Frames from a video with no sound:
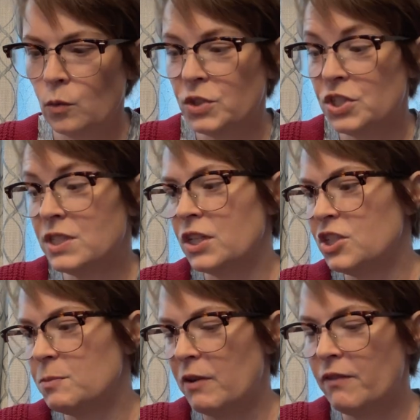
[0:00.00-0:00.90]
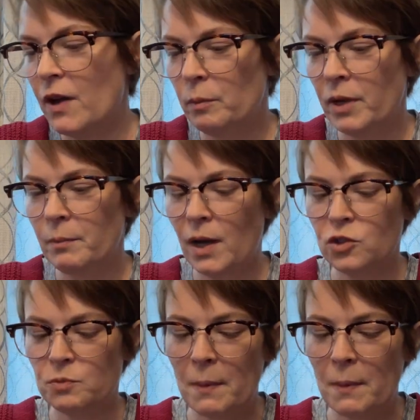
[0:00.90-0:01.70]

which is not just my fountain pen pouch,